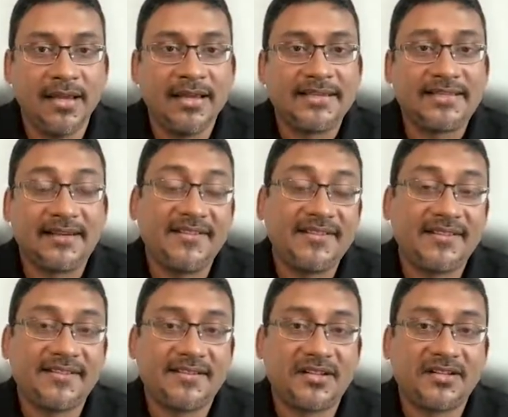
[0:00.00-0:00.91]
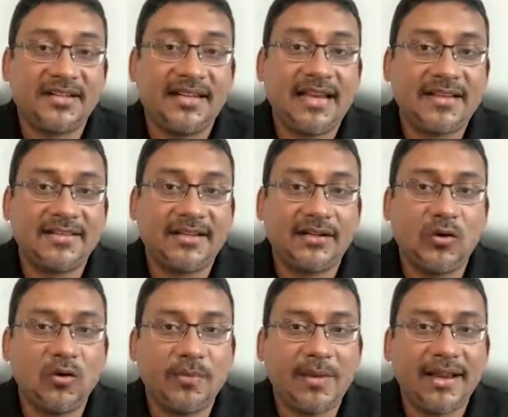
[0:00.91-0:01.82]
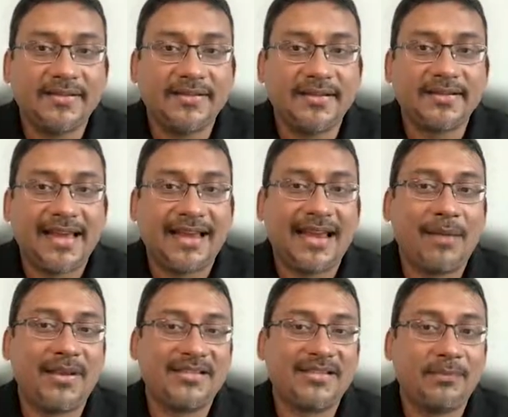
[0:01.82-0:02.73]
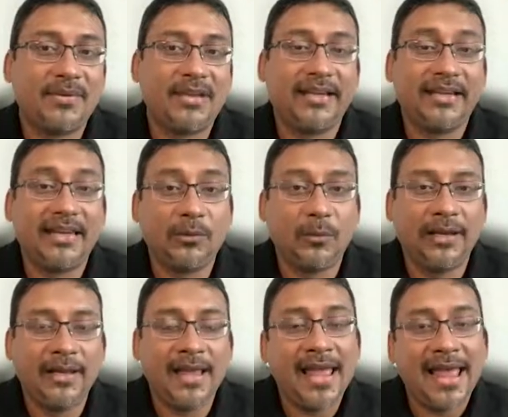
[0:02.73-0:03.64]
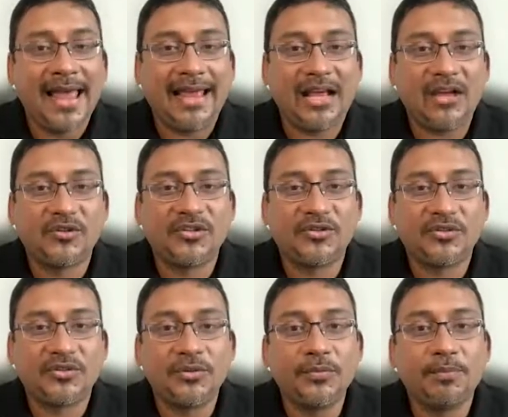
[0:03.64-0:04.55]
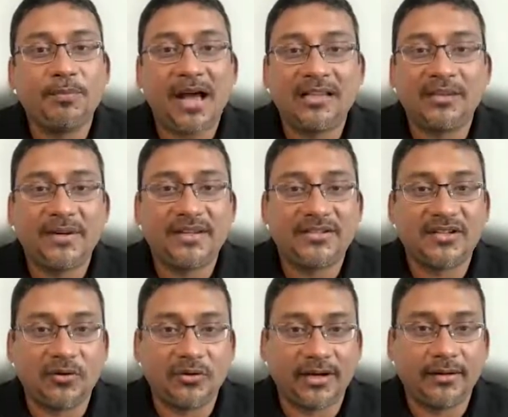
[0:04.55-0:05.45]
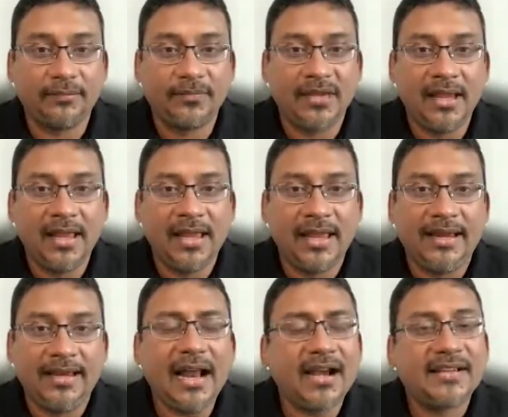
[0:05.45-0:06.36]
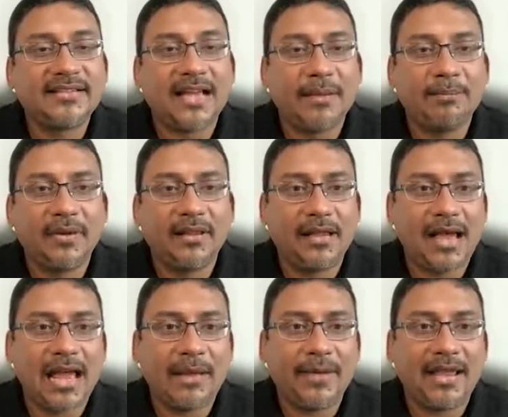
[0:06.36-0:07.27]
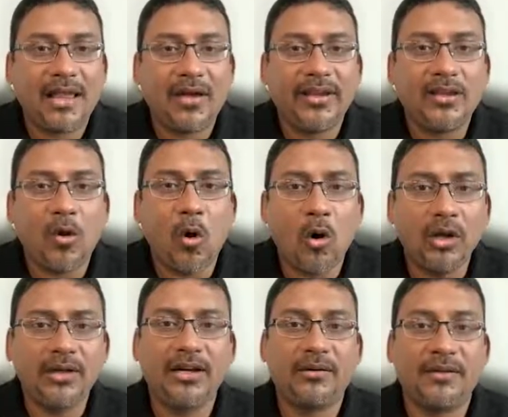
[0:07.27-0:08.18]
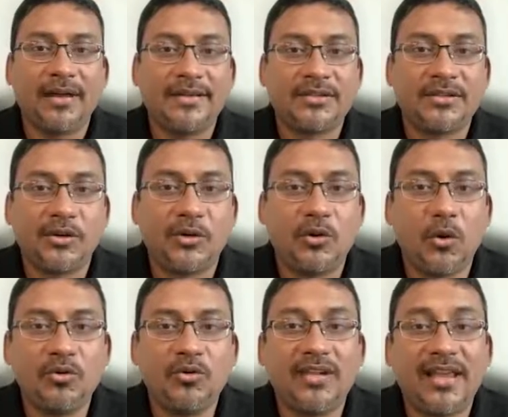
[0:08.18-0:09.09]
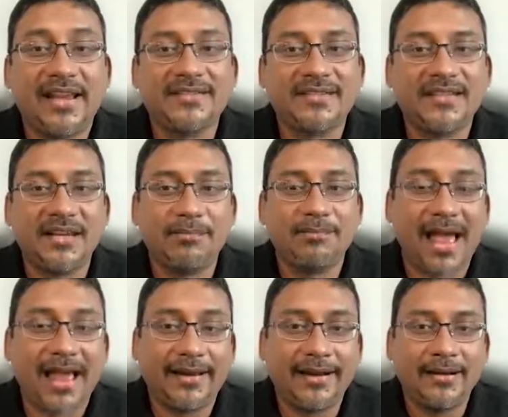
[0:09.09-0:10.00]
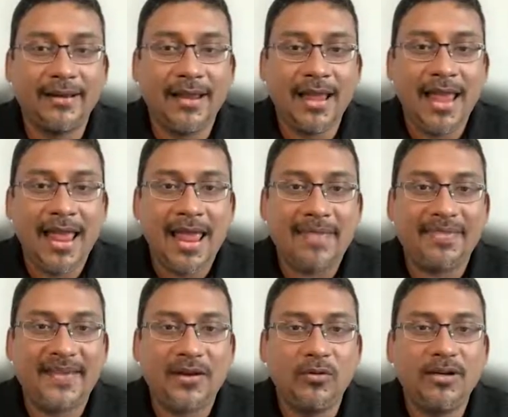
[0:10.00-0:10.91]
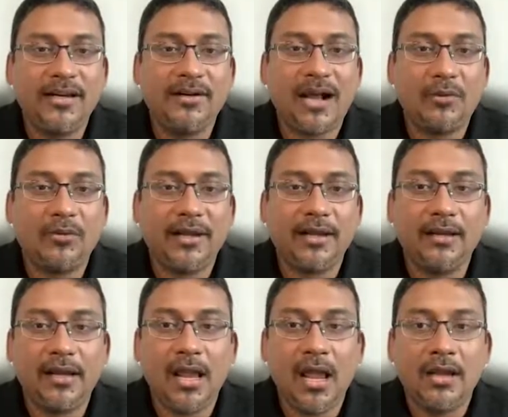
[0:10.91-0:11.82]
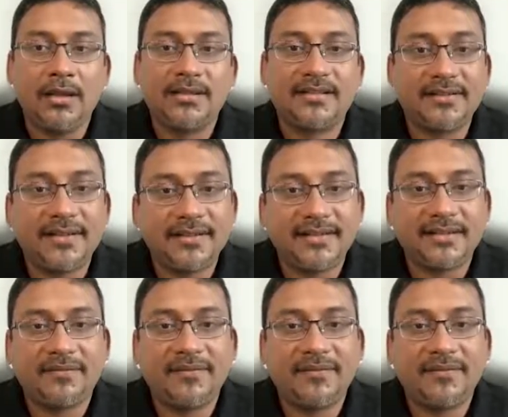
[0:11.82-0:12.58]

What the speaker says: Services such as Elastic Load Balancers and Amazon API Gateway allows you to do path-based routing. In our example, I'm allowing all requests to go to the existing backend and then only routing certain set of